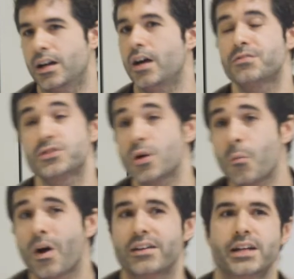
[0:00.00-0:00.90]
if
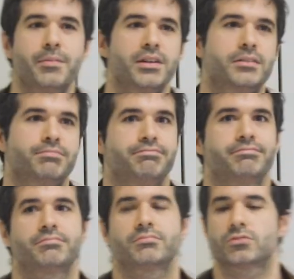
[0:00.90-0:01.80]
someone never
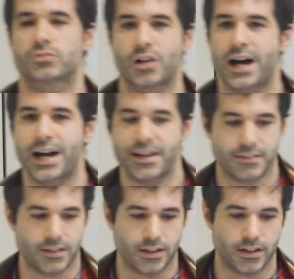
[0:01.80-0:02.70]

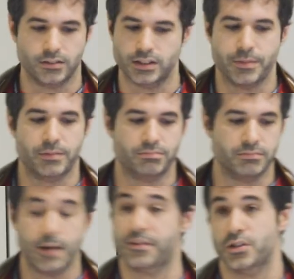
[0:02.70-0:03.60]
tried,
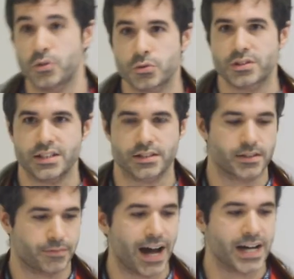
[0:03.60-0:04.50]
never used this
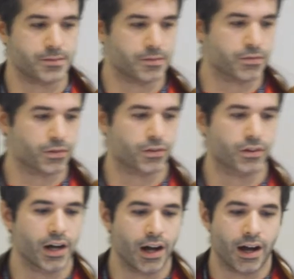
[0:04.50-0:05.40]
device
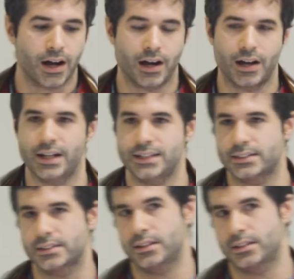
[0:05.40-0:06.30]
before,
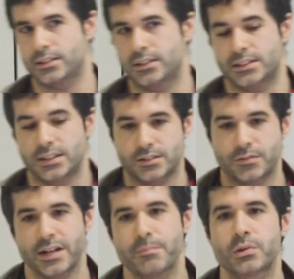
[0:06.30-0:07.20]
it's
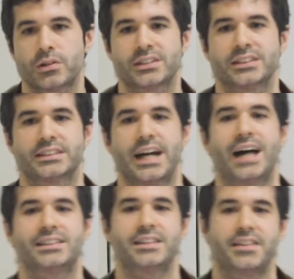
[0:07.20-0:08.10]
very important
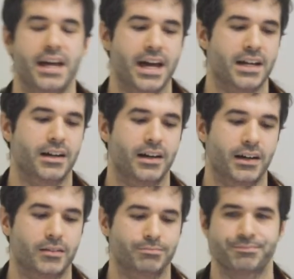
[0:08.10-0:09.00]
that they
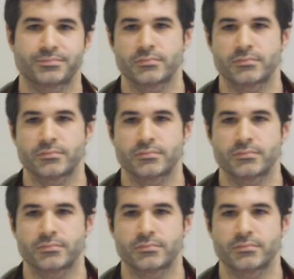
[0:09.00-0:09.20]
are